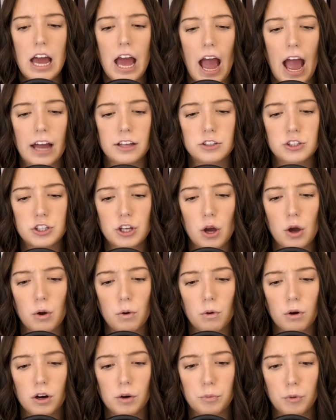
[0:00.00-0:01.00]
And
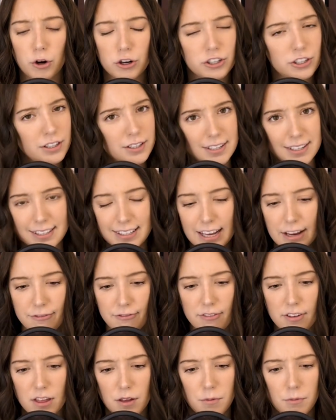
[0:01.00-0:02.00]
so abortion isn't safe
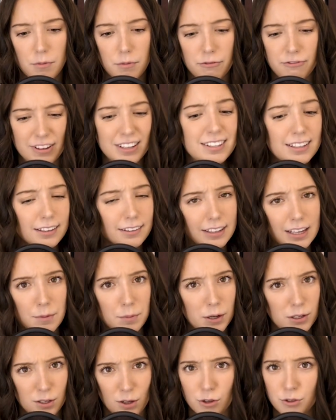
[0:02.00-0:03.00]
for them physically,
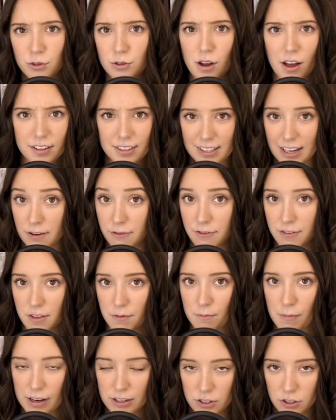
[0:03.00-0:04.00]
but it's also not safe for them
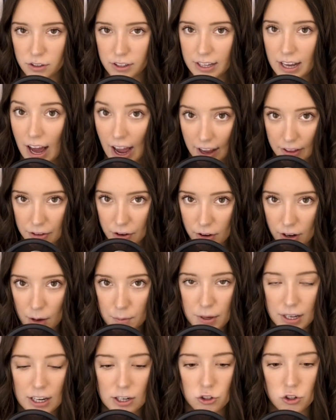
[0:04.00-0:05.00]
mentally either. I
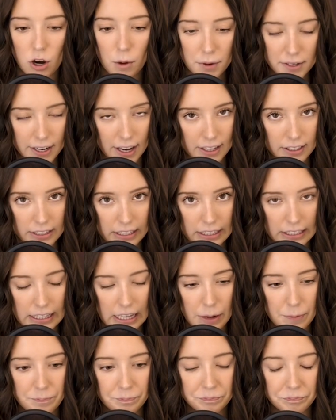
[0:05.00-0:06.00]
mean, it traumatizes
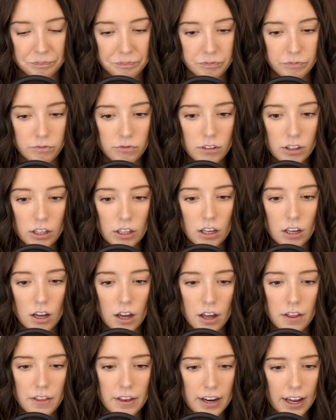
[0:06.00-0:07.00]
them.
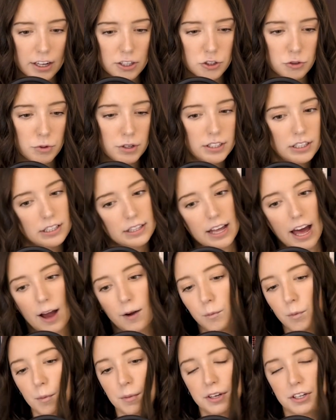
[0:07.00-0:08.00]
The next reason
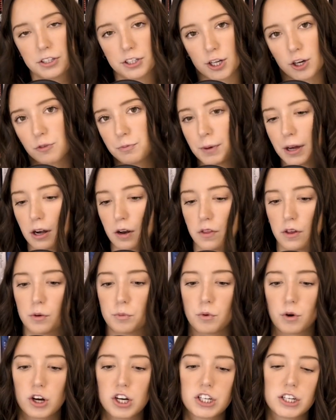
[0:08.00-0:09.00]
that women deserve better than
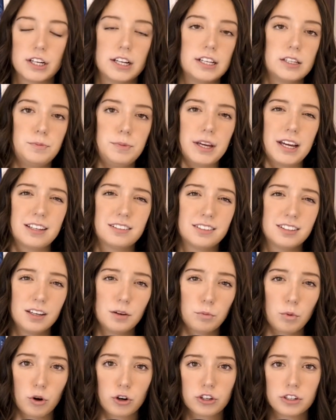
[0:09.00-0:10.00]
abortion is because the
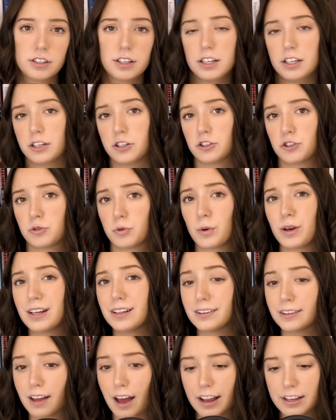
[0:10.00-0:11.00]
abortion industry
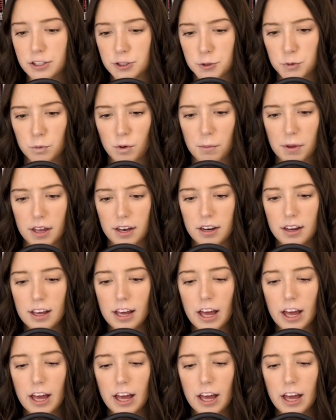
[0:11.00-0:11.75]
lies to women.